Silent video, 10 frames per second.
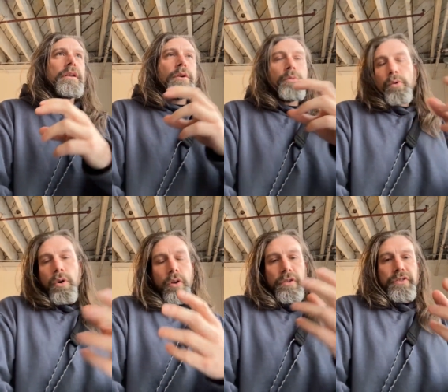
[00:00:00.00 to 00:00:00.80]
you know,
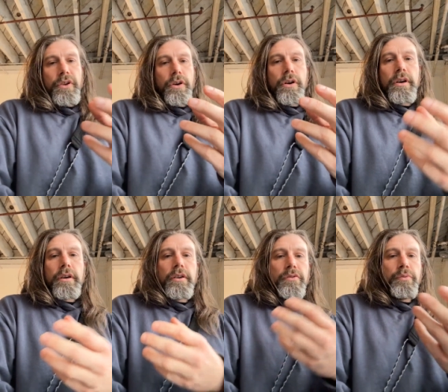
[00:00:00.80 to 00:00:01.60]
wool is the
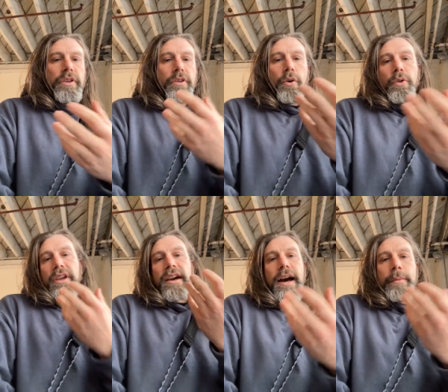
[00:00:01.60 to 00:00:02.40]
is really the
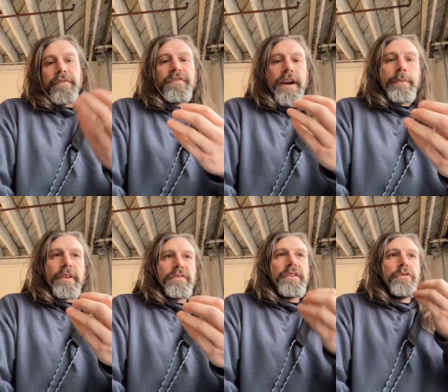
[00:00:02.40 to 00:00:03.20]
only common
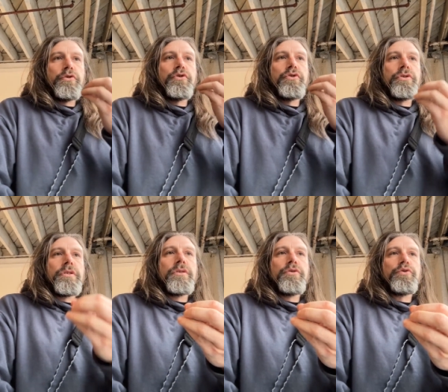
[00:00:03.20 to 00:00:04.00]
fiber that stays
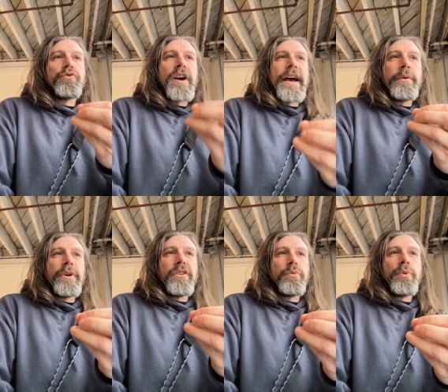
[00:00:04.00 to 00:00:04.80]
dry
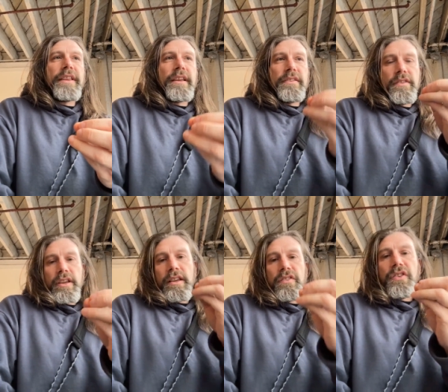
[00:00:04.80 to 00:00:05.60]
when it's wet, that
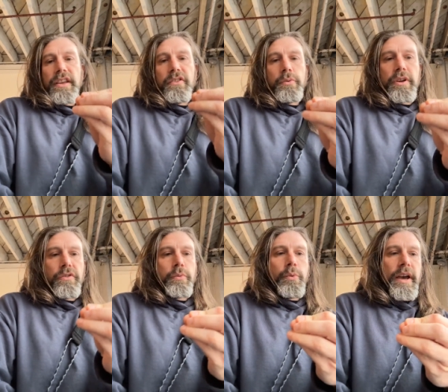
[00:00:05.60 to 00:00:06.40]
still insulates
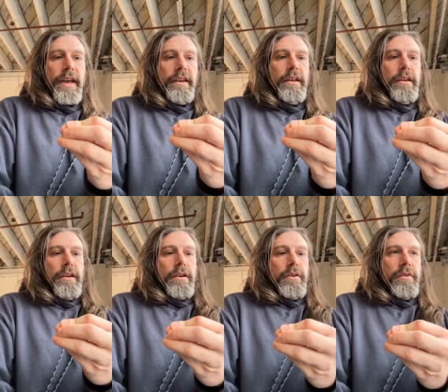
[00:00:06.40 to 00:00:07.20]
when it's wet
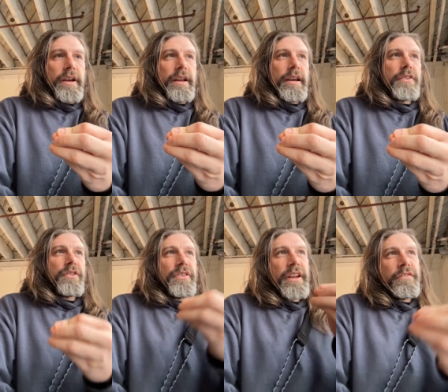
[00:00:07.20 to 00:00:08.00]
right?
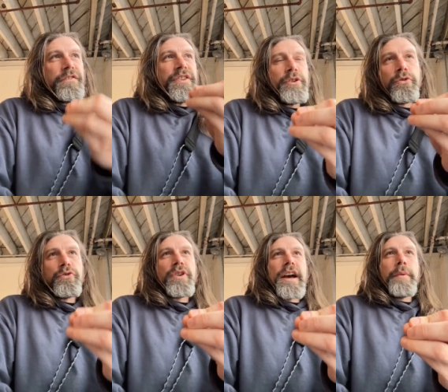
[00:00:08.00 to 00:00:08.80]
Actually, linen
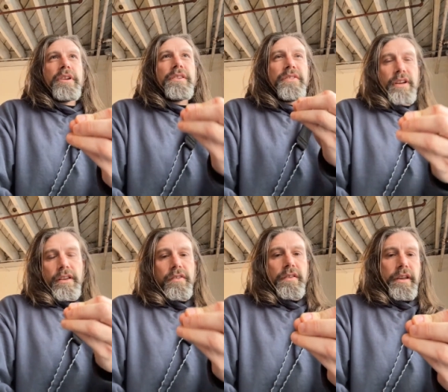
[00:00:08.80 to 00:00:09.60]
feels dry, but it
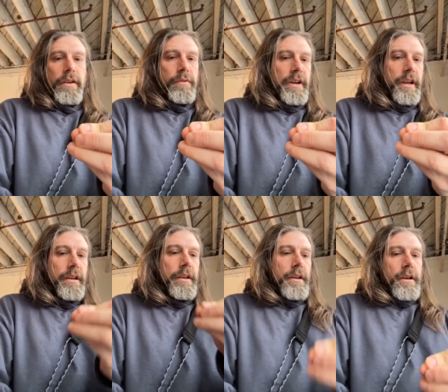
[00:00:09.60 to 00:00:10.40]
doesn't insulate,
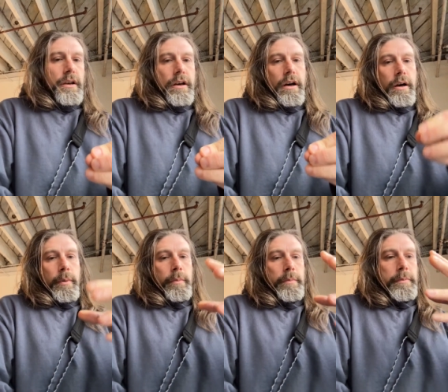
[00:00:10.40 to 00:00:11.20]
right?
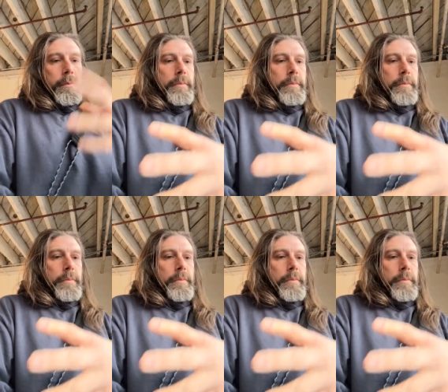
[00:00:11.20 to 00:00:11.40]
Um,